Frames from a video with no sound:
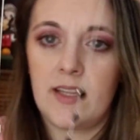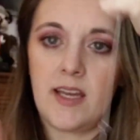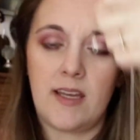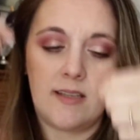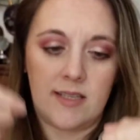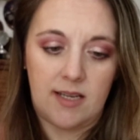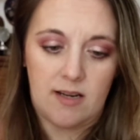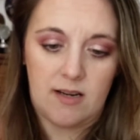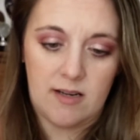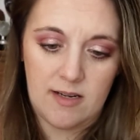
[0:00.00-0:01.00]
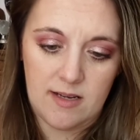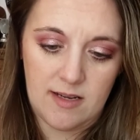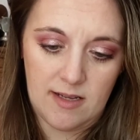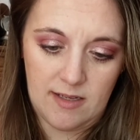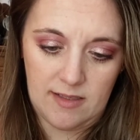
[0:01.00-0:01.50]
things here.
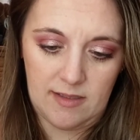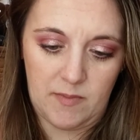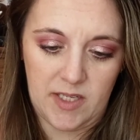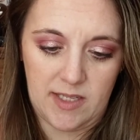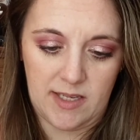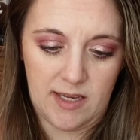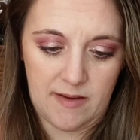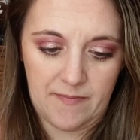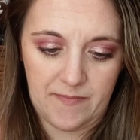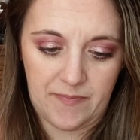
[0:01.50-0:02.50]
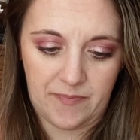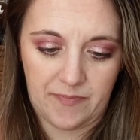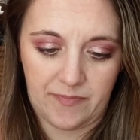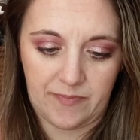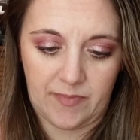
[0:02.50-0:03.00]
Let me see.
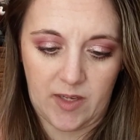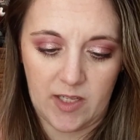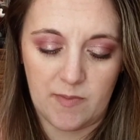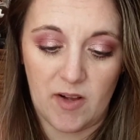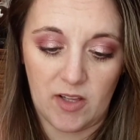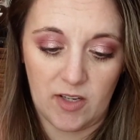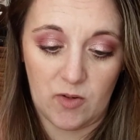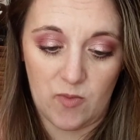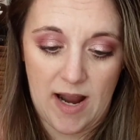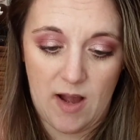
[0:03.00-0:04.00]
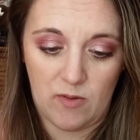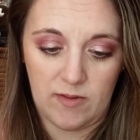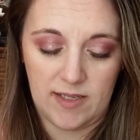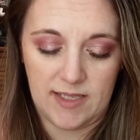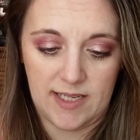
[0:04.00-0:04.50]
small little
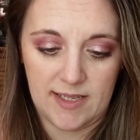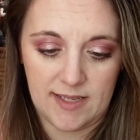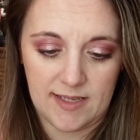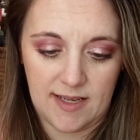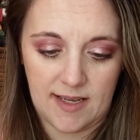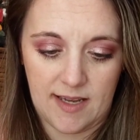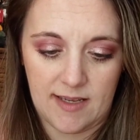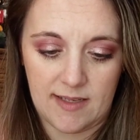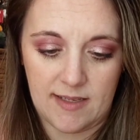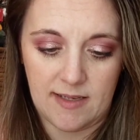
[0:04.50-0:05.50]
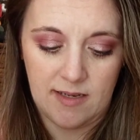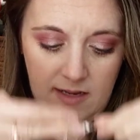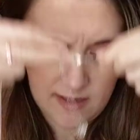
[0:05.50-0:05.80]
round discs, I guess.